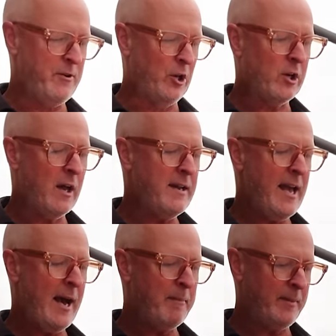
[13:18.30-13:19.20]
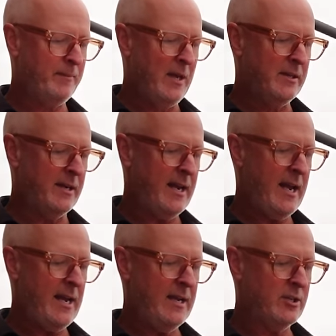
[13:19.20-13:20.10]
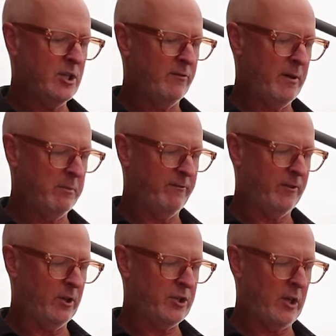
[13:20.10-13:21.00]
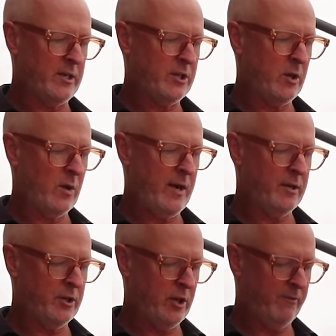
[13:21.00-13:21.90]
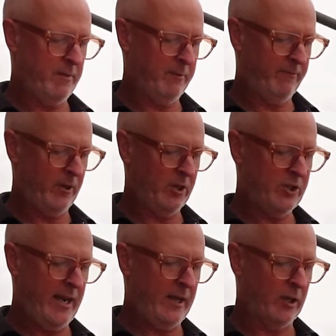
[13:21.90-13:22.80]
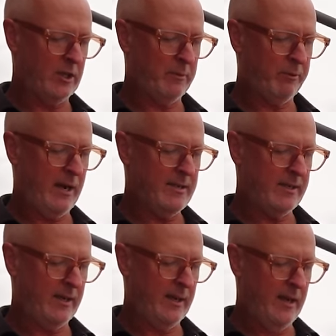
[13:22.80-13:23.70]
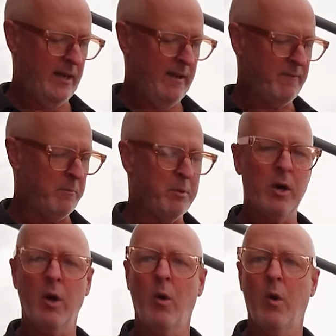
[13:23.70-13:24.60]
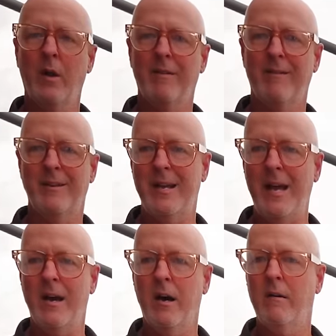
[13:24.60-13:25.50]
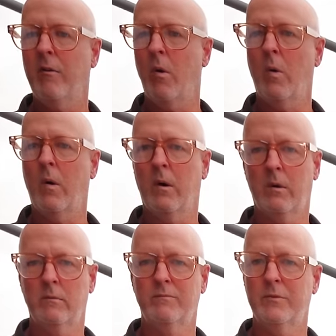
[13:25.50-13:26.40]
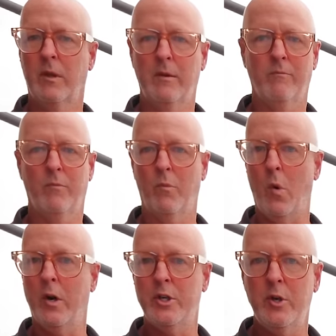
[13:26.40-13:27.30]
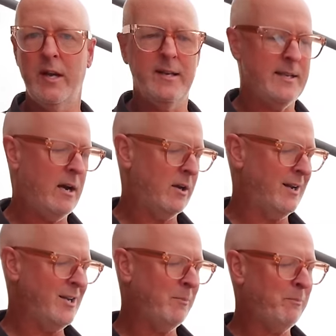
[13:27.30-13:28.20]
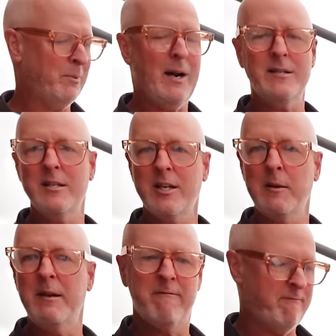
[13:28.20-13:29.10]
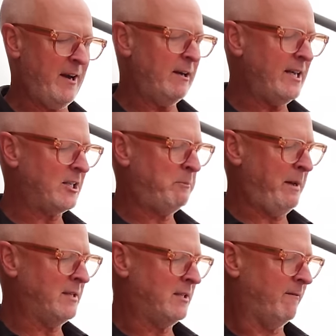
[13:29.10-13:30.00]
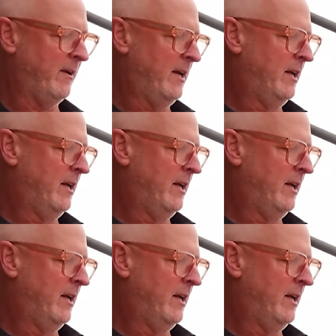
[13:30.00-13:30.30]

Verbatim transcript: You look on the app, today is November 1st, so let's go here to November 1st and look at the pricing. You book the day of or one or two days out, your pricing is gonna be fairly expensive.